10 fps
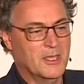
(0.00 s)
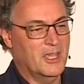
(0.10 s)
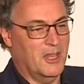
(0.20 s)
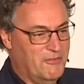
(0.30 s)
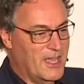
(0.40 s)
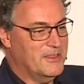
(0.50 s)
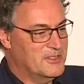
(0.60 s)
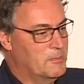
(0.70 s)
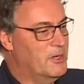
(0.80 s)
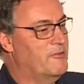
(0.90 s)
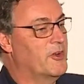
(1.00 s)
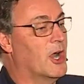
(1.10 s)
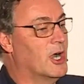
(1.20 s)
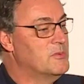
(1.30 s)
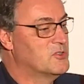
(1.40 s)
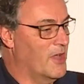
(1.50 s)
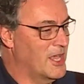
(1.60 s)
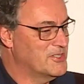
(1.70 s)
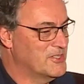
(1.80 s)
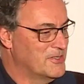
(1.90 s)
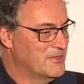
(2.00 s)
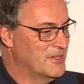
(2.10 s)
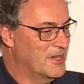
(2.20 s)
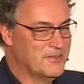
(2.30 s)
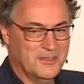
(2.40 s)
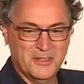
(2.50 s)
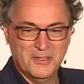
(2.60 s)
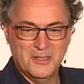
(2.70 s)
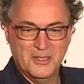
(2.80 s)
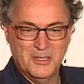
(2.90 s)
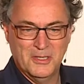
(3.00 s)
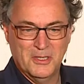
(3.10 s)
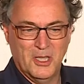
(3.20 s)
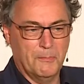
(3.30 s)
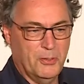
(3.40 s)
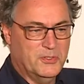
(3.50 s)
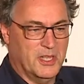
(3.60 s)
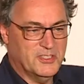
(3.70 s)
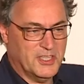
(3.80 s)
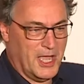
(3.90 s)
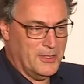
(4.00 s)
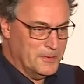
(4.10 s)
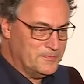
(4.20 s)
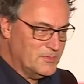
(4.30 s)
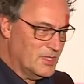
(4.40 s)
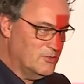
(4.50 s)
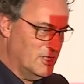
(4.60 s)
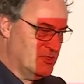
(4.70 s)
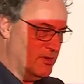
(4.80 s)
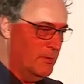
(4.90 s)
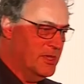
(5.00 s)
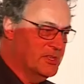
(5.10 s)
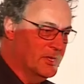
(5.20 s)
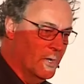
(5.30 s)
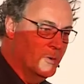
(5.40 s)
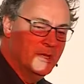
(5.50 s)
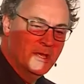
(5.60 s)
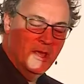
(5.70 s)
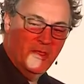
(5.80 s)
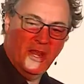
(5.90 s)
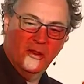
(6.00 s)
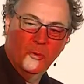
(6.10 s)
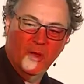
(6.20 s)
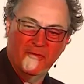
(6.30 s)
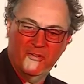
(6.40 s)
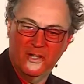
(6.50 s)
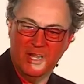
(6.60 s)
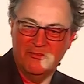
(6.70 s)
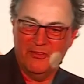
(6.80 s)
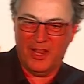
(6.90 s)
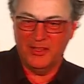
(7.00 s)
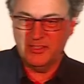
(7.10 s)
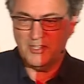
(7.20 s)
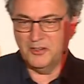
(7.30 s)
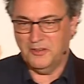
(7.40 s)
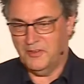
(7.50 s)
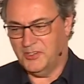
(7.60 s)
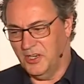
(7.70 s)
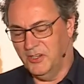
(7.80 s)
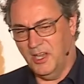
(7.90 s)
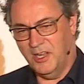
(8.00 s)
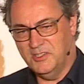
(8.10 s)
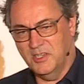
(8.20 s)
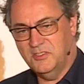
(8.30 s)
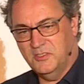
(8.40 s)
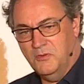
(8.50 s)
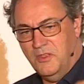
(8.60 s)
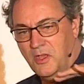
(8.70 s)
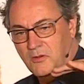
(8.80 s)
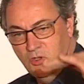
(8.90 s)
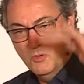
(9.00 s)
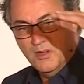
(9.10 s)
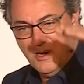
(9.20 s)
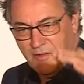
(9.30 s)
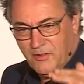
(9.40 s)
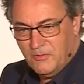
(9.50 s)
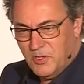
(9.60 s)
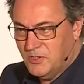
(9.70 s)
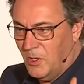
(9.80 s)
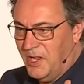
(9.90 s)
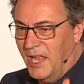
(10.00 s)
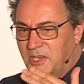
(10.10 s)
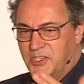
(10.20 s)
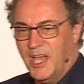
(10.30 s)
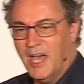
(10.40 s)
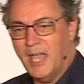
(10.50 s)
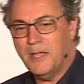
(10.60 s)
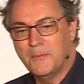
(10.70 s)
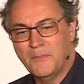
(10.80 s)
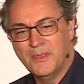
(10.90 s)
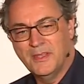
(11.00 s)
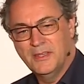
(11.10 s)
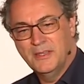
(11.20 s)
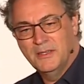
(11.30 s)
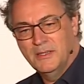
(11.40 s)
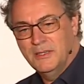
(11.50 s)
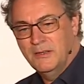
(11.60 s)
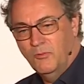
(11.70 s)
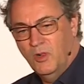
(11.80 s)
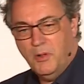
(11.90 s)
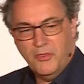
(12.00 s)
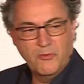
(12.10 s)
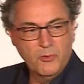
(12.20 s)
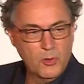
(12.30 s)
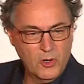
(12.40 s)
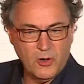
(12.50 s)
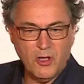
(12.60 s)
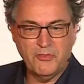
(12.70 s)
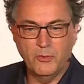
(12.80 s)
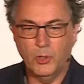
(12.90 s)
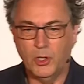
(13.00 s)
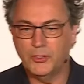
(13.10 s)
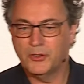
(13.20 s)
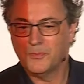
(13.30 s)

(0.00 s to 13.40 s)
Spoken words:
In fact, there's a bit of an arms race. Yeah. Putin said just 3 weeks ago that whoever invents artificial intelligence to the human level, what's called AGI, will be the ruler of the world.